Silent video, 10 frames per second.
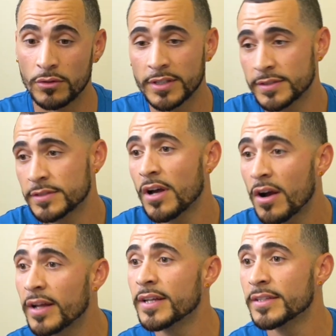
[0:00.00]
because
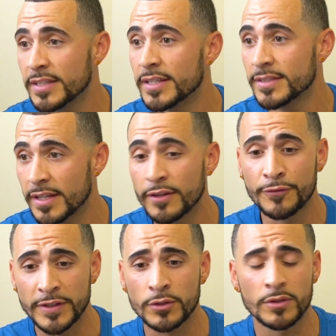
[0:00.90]
talking is
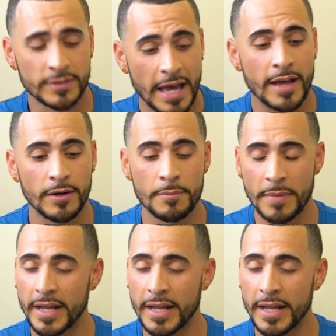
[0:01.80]
physical. There's a